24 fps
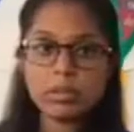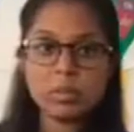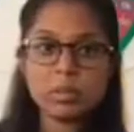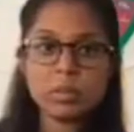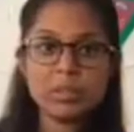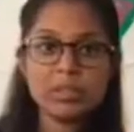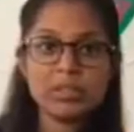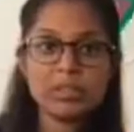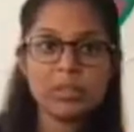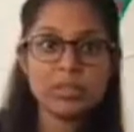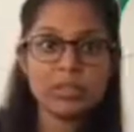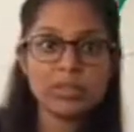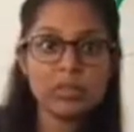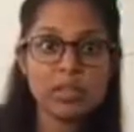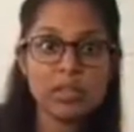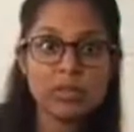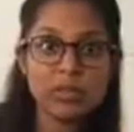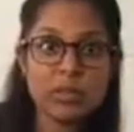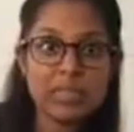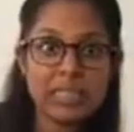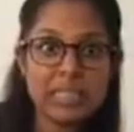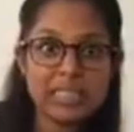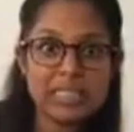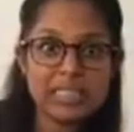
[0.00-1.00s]
he's got something
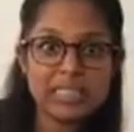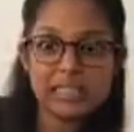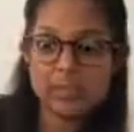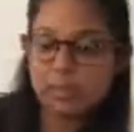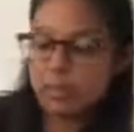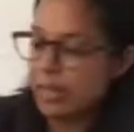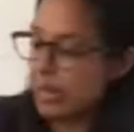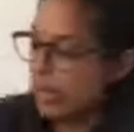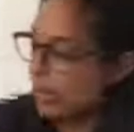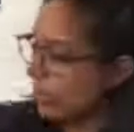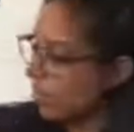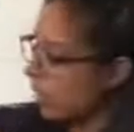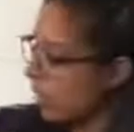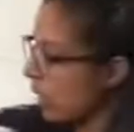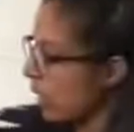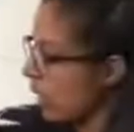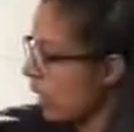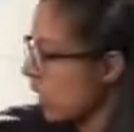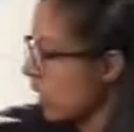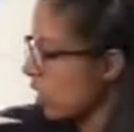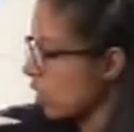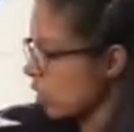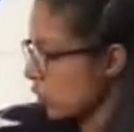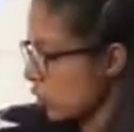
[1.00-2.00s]
in his mouth.
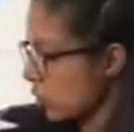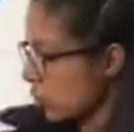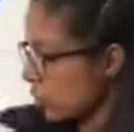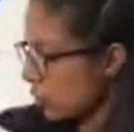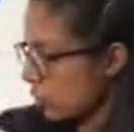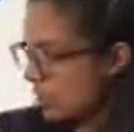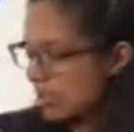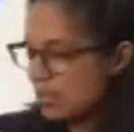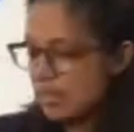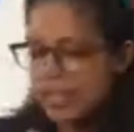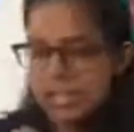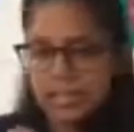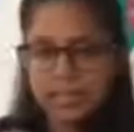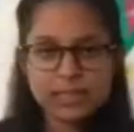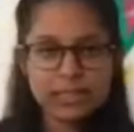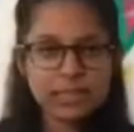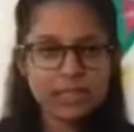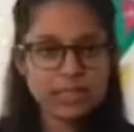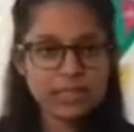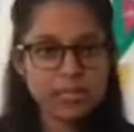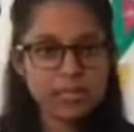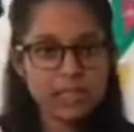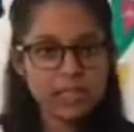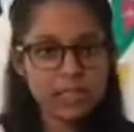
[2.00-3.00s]
Do you want to say
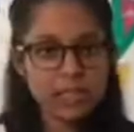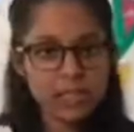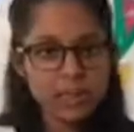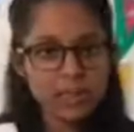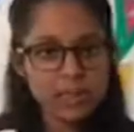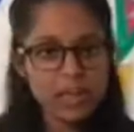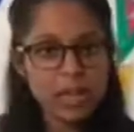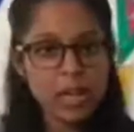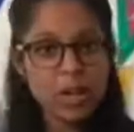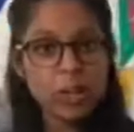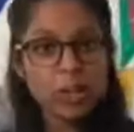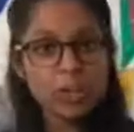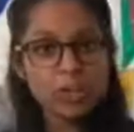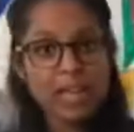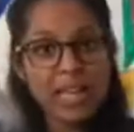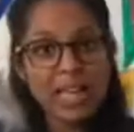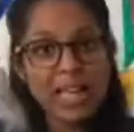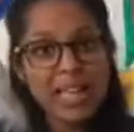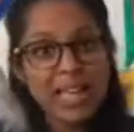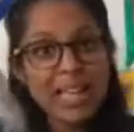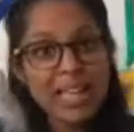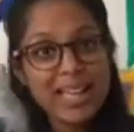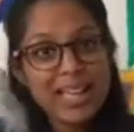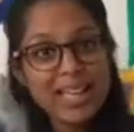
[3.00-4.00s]
something? Let me hold that.
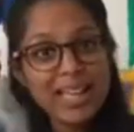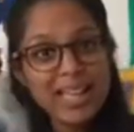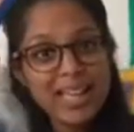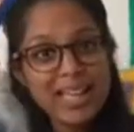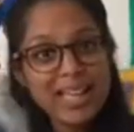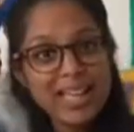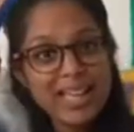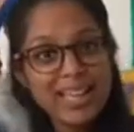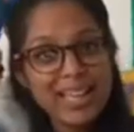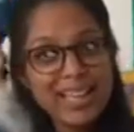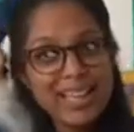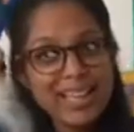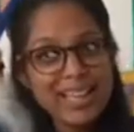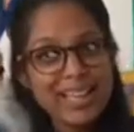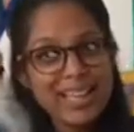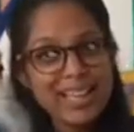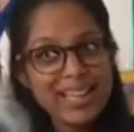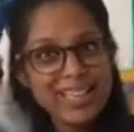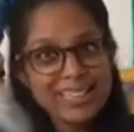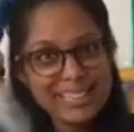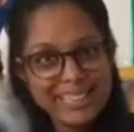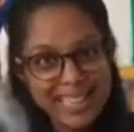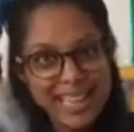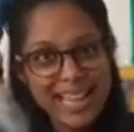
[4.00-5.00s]

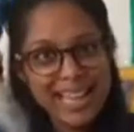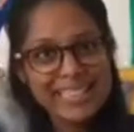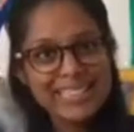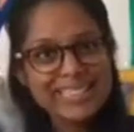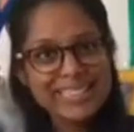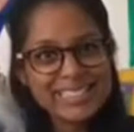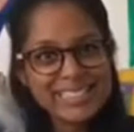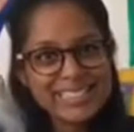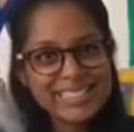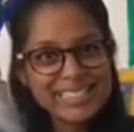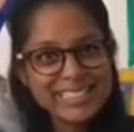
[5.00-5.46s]
Yes.